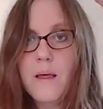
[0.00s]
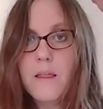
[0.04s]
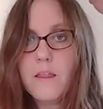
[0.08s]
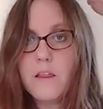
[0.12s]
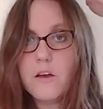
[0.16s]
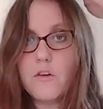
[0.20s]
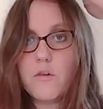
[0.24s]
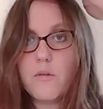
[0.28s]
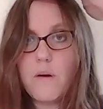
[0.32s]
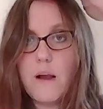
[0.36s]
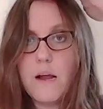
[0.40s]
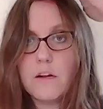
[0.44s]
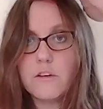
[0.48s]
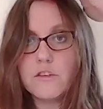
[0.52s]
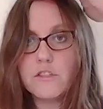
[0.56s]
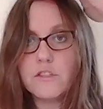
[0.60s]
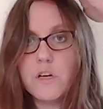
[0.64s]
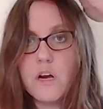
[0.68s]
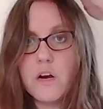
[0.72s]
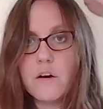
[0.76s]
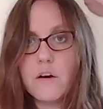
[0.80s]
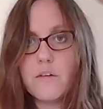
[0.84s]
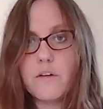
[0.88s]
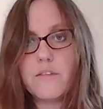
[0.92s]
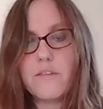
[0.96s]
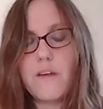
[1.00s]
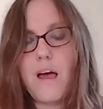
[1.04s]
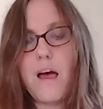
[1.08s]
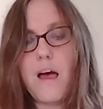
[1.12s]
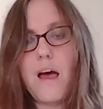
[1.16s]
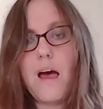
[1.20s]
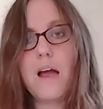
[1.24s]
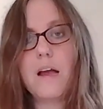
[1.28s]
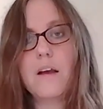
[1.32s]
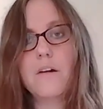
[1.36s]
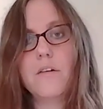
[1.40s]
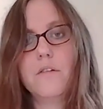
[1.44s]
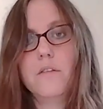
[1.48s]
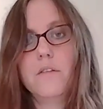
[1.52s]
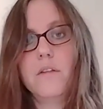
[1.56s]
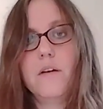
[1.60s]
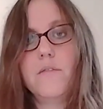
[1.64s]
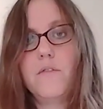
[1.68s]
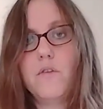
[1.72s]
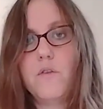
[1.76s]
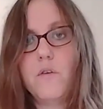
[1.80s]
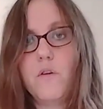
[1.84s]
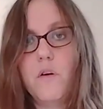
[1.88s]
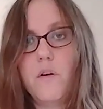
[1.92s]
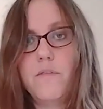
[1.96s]
the crown chakra is a higher
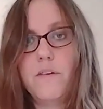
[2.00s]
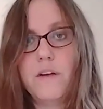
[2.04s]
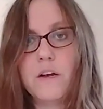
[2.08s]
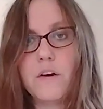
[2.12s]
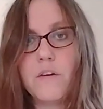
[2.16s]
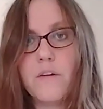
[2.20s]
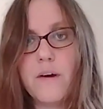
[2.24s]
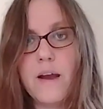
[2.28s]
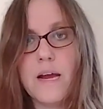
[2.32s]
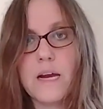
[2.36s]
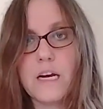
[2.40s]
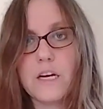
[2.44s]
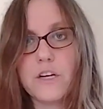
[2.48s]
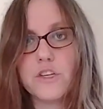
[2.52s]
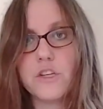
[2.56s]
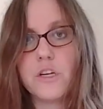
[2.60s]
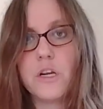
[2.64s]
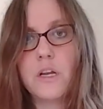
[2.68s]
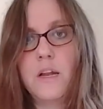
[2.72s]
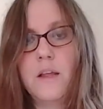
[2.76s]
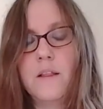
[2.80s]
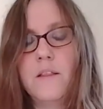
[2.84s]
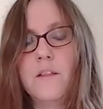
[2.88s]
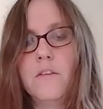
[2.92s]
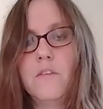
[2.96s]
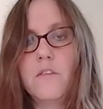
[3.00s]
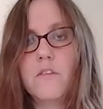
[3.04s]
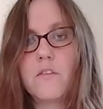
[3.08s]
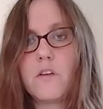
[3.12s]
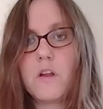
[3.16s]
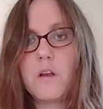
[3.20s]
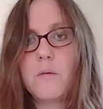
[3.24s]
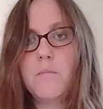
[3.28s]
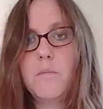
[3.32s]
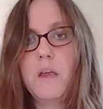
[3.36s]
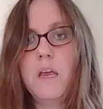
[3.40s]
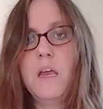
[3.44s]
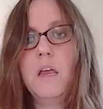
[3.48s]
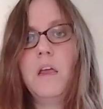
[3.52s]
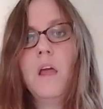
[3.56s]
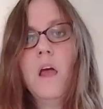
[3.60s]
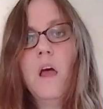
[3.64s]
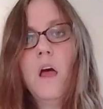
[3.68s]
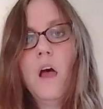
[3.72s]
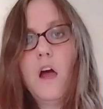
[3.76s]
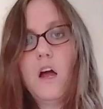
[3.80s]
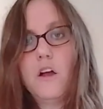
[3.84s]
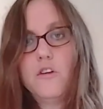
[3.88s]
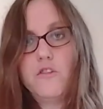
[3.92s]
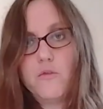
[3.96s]
level of interaction, and this is going to be
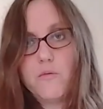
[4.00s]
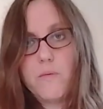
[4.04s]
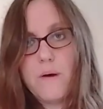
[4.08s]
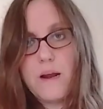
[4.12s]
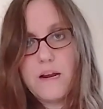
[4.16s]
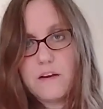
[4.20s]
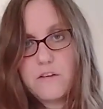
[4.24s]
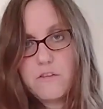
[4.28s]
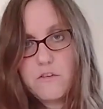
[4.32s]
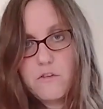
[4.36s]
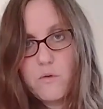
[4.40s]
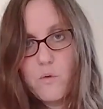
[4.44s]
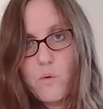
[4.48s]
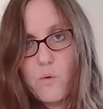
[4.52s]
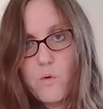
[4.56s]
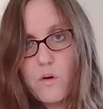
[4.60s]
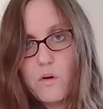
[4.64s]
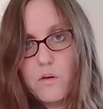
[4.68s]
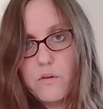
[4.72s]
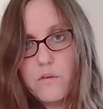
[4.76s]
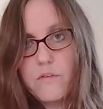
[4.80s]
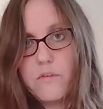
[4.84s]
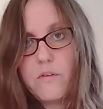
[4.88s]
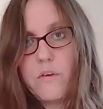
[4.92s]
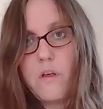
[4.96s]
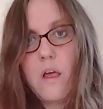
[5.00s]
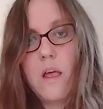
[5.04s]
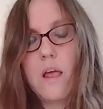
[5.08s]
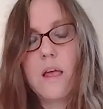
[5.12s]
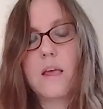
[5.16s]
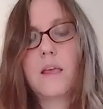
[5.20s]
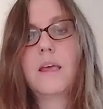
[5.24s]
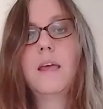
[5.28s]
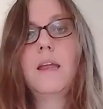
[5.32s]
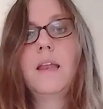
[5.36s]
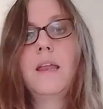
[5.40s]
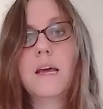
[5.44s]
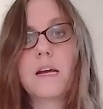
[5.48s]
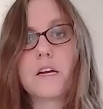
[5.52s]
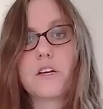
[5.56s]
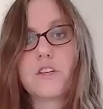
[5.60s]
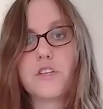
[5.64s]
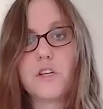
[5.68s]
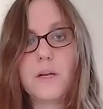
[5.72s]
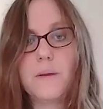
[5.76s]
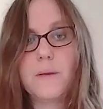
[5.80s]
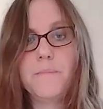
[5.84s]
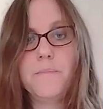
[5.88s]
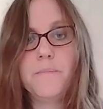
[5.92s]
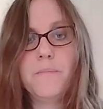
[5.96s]
a direct source
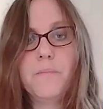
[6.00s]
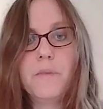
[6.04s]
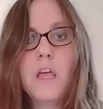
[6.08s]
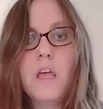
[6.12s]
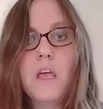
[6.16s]
connection.